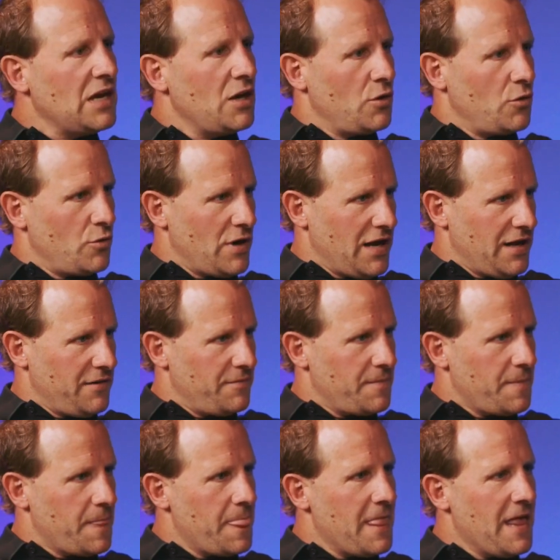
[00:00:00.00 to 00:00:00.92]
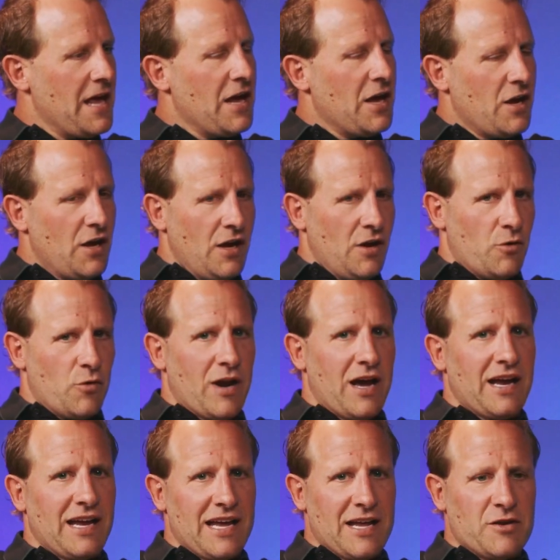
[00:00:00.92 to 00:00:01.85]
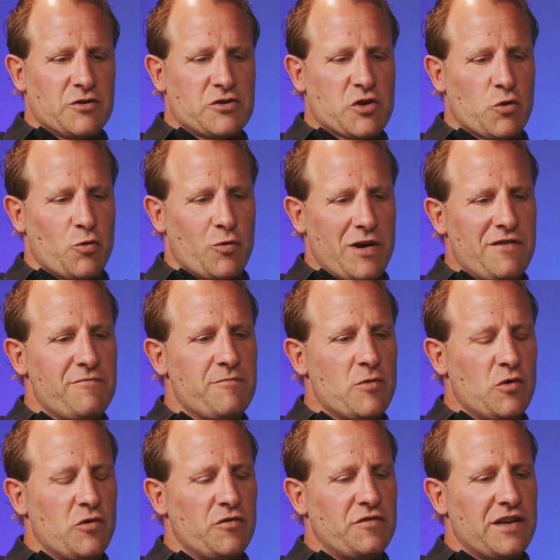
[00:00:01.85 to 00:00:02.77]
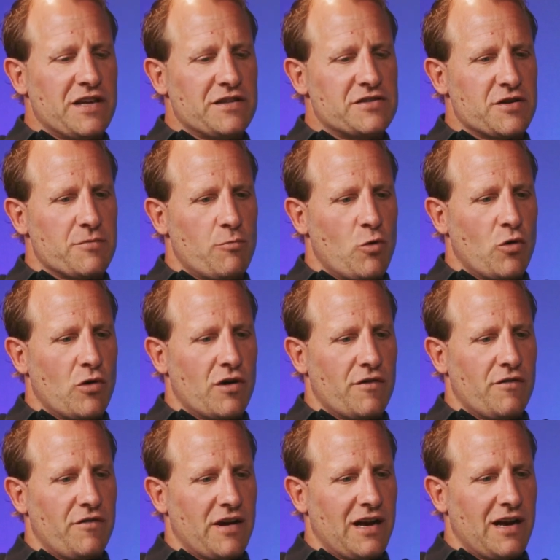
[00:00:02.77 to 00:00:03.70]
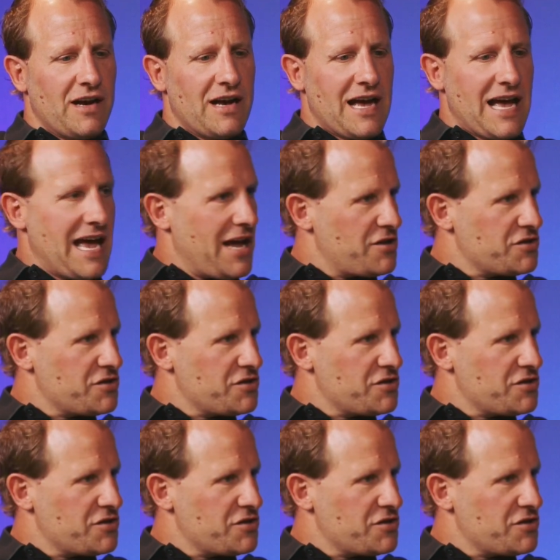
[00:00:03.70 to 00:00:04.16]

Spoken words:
Right. Right. And so we've moved into more of a house